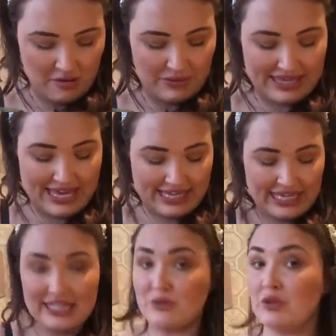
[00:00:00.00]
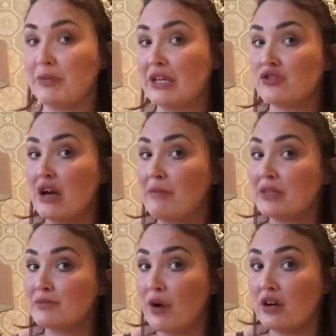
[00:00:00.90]
but yet again, this would be a
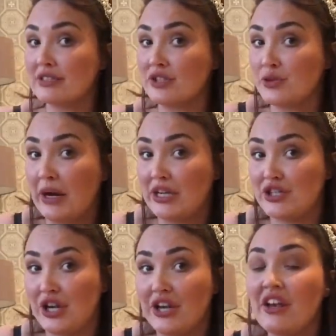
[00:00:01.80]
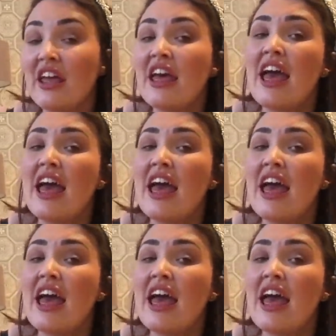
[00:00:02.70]
strapless bra situation.